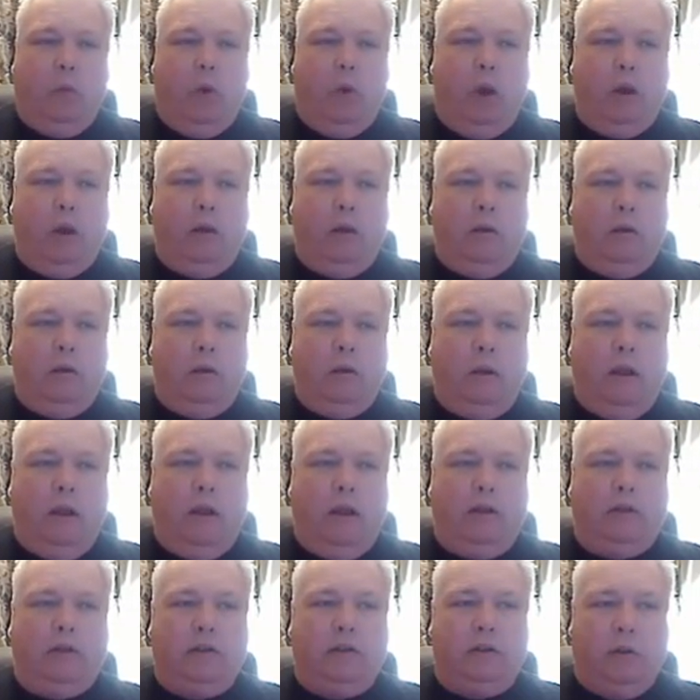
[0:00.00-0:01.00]
One,
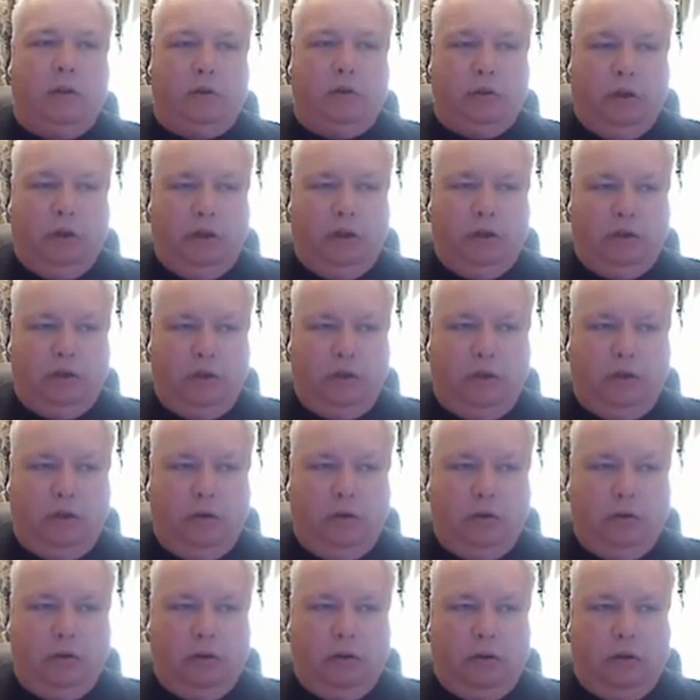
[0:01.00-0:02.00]
it's a social
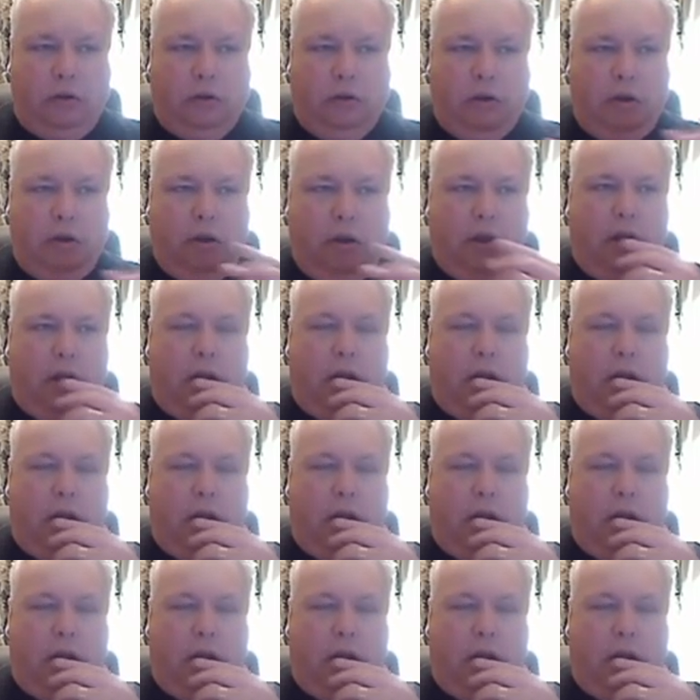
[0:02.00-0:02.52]
institution,